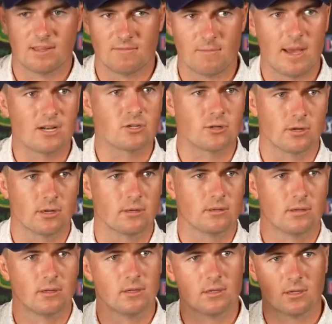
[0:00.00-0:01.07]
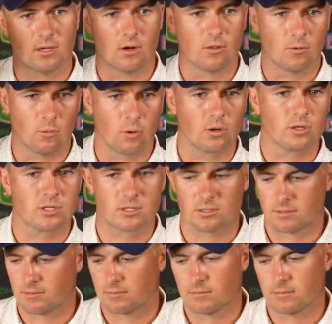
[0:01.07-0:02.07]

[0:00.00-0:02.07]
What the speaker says: measured, you know, the worst